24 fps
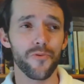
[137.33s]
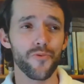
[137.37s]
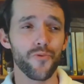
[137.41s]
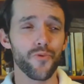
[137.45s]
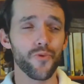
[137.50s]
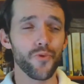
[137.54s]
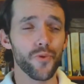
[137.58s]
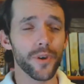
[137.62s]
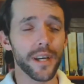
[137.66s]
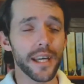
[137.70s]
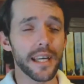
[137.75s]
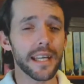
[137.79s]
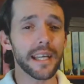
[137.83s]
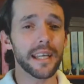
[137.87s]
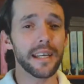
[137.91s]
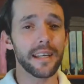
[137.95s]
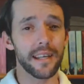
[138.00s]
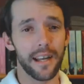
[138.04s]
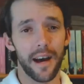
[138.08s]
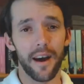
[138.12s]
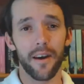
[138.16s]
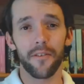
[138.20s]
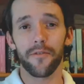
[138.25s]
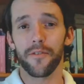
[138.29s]
really
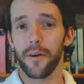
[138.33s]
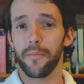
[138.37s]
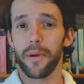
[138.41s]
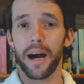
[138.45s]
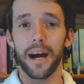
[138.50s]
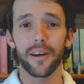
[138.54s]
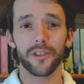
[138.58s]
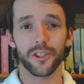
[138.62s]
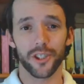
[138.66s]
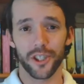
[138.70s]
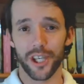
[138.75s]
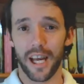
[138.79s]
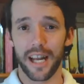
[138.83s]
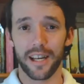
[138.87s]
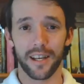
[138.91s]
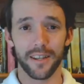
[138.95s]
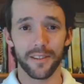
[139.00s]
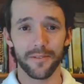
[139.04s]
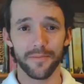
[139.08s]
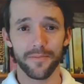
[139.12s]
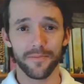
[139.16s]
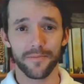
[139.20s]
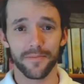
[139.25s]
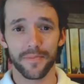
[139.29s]
love about
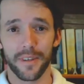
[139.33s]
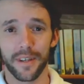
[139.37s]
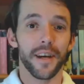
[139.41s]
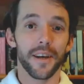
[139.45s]
Shallan.